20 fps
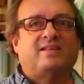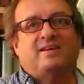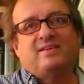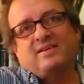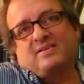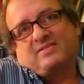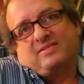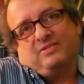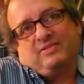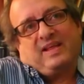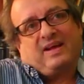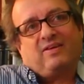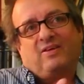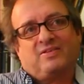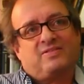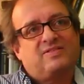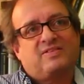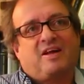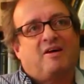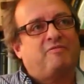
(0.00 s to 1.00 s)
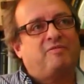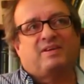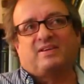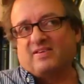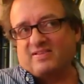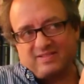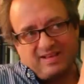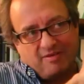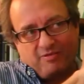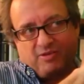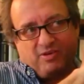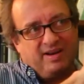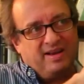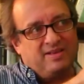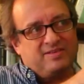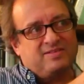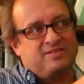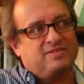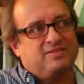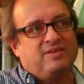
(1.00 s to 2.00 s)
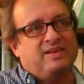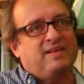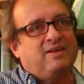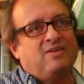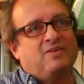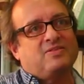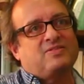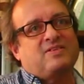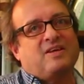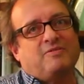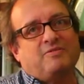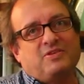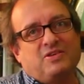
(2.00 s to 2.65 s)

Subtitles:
They just do their own stuff, but just everyone else is doing their own stuff